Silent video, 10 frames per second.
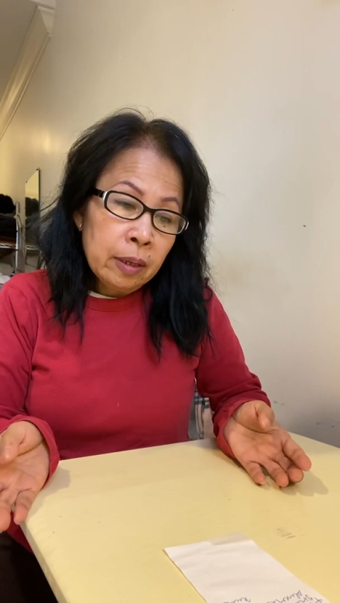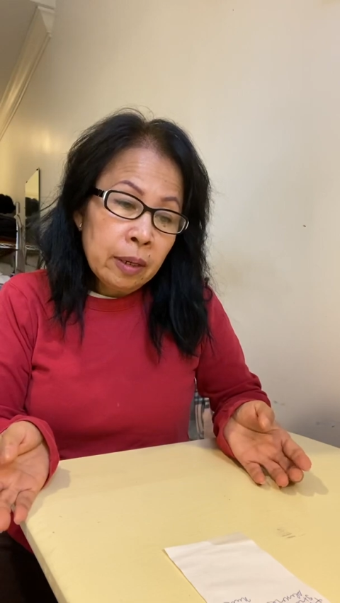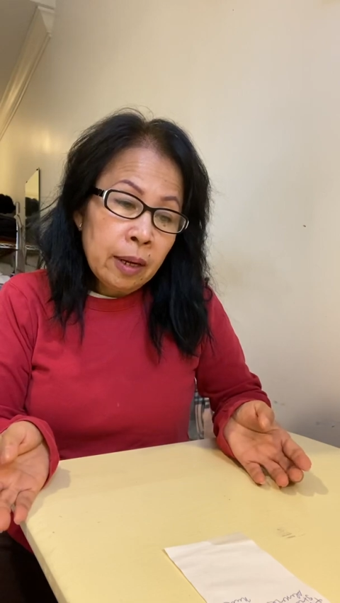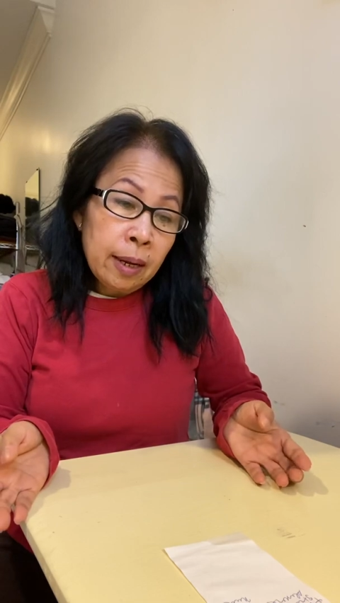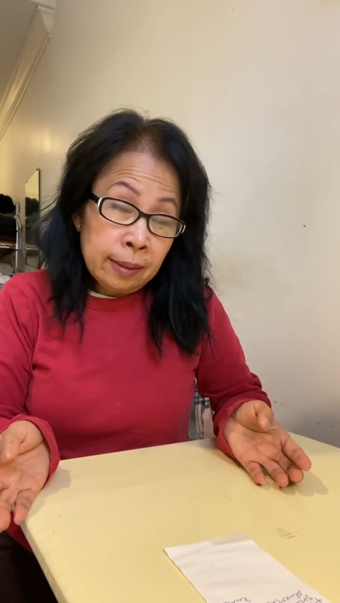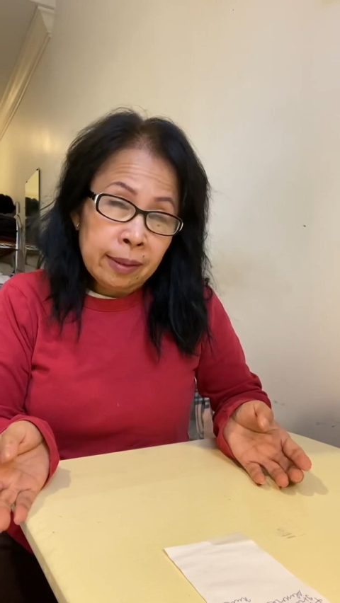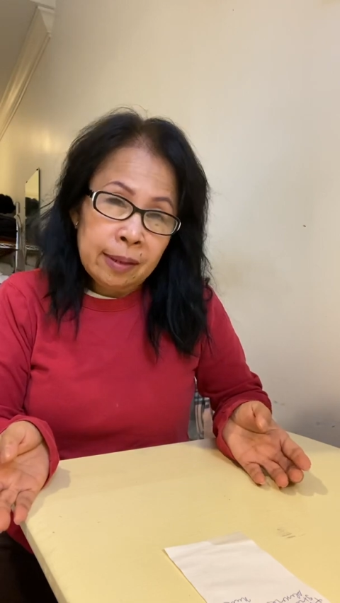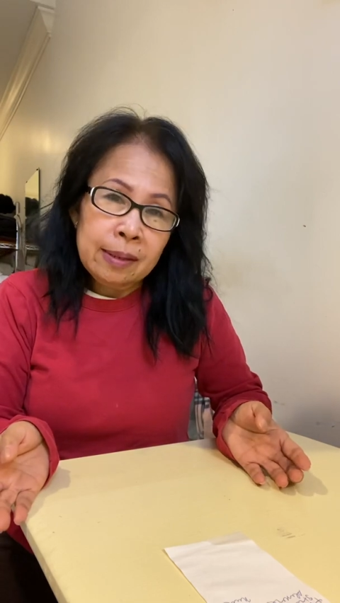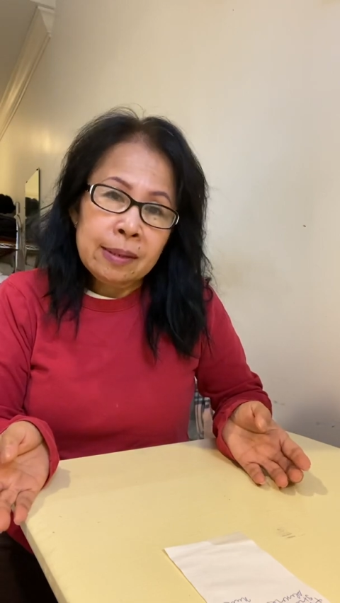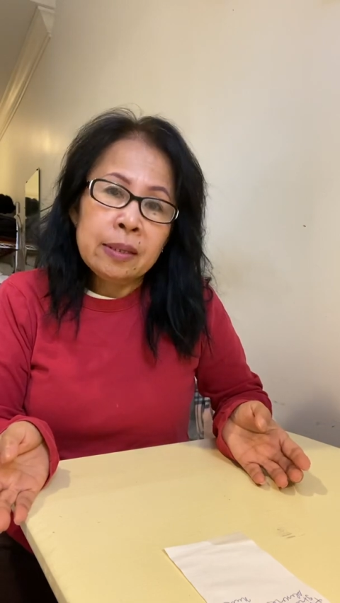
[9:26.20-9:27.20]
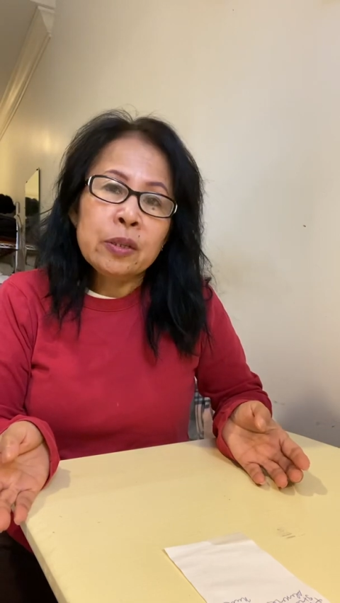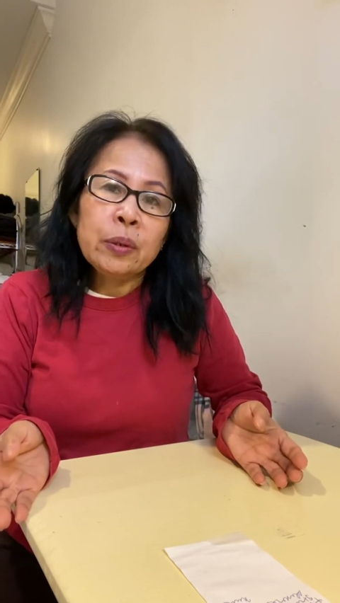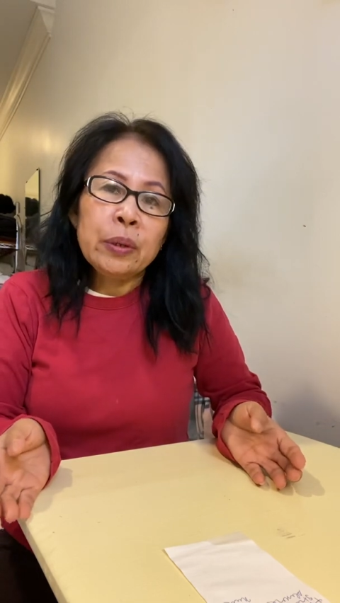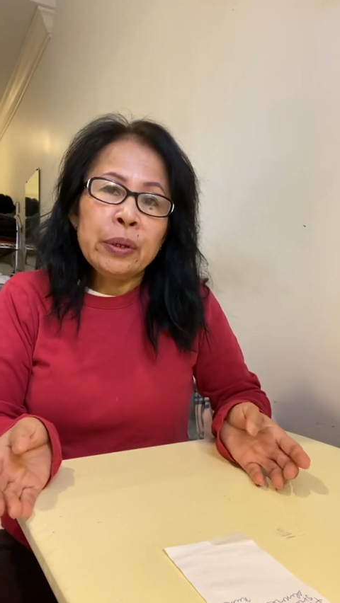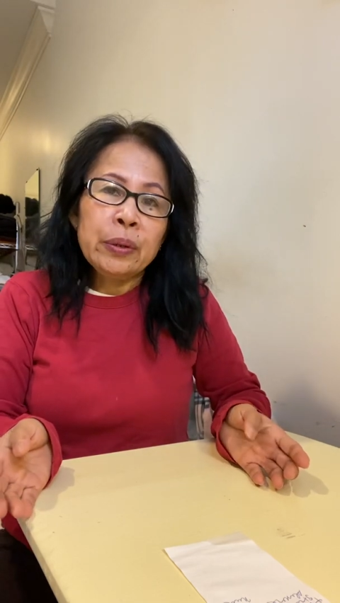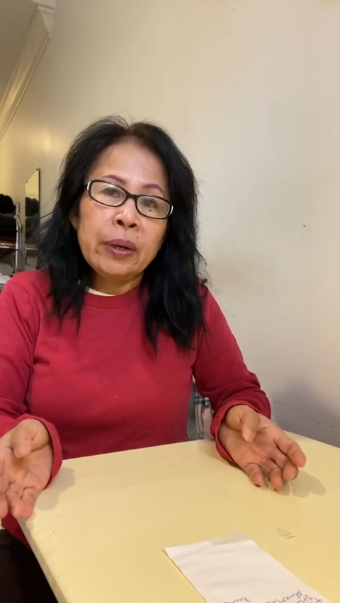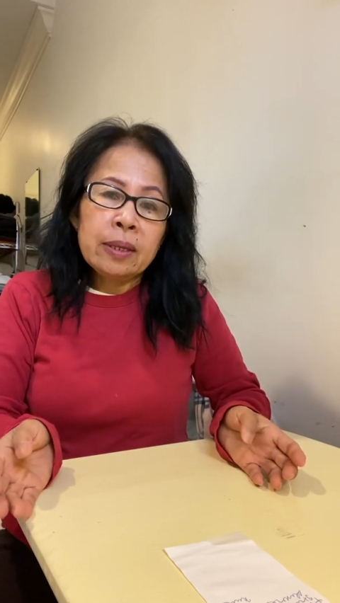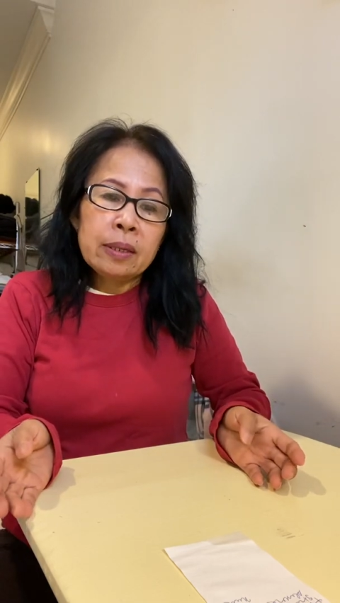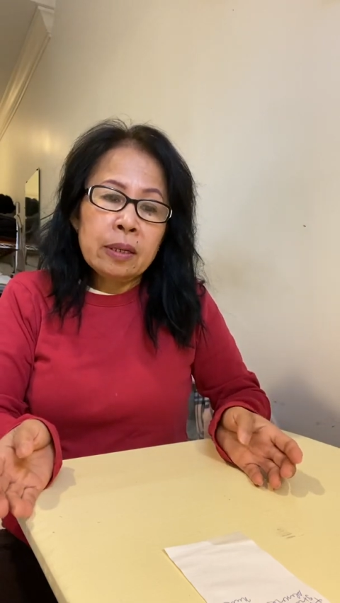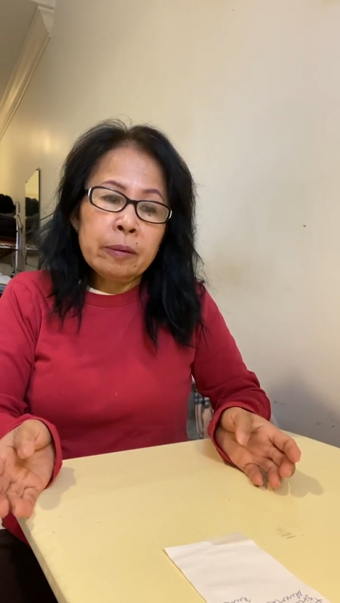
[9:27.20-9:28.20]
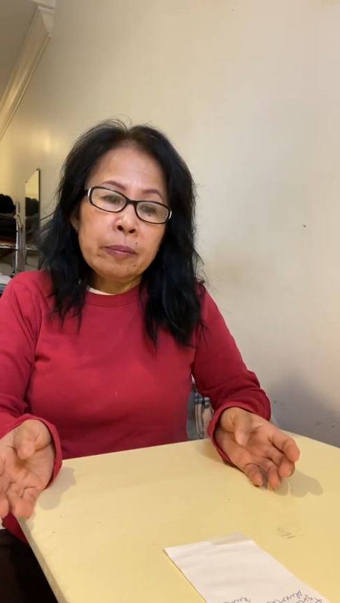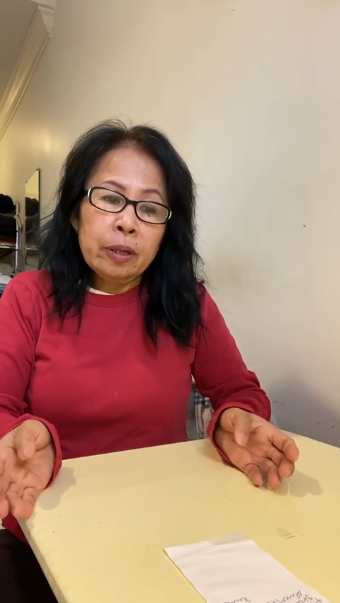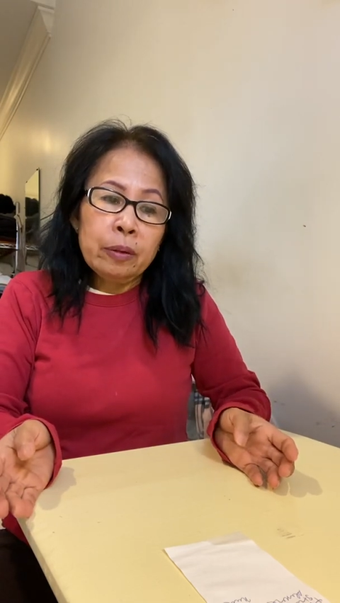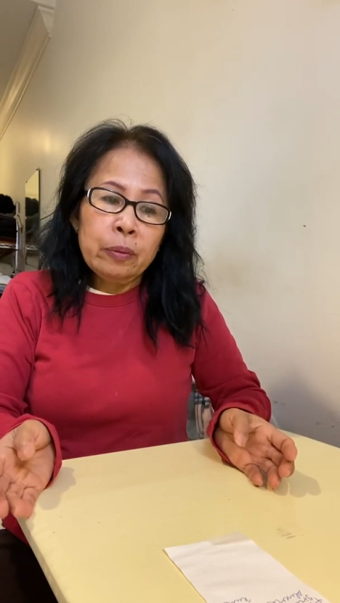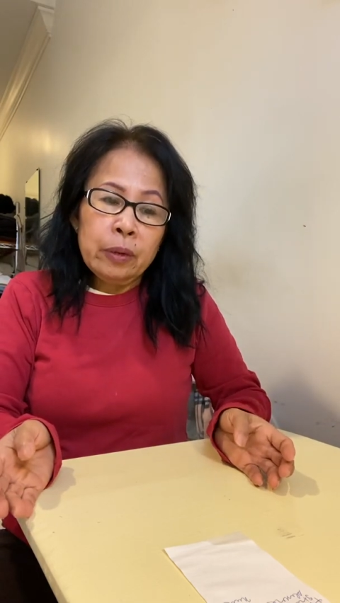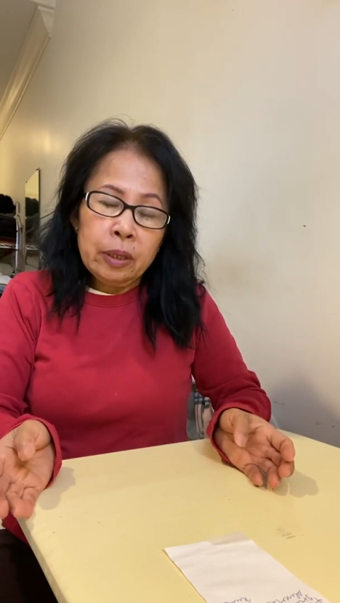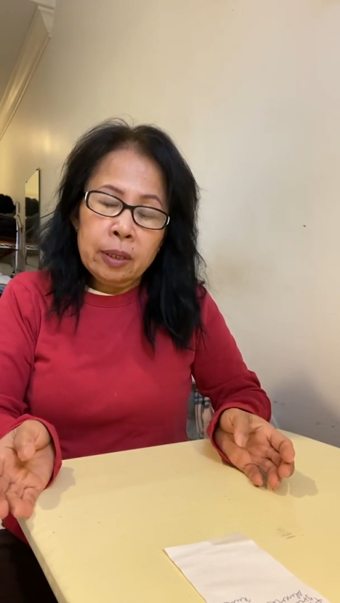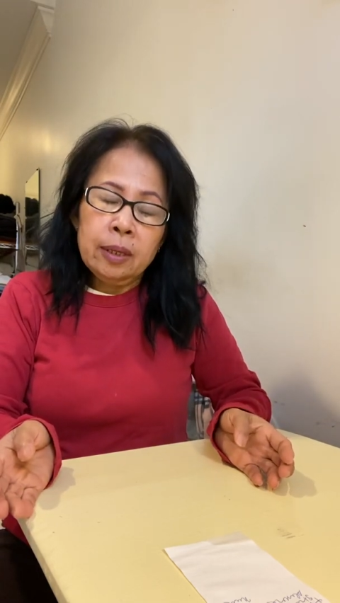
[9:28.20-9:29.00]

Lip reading: as it is, or you can serve it with